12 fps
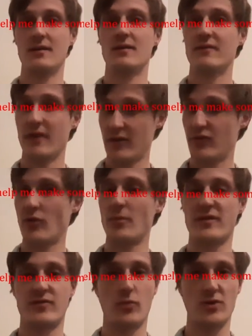Thanks very much
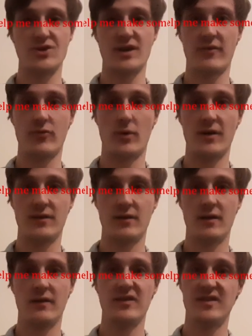for watching, everyone.
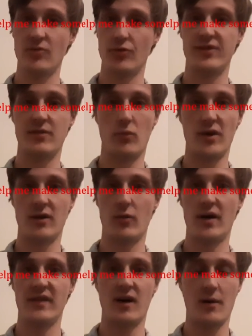This is Autism
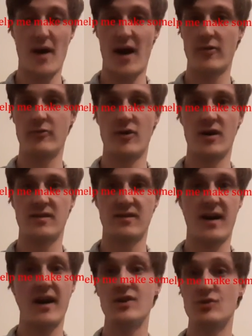101. I'm Harry Wright
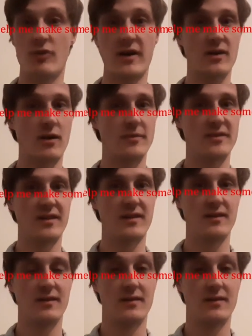at H Wright Comedy.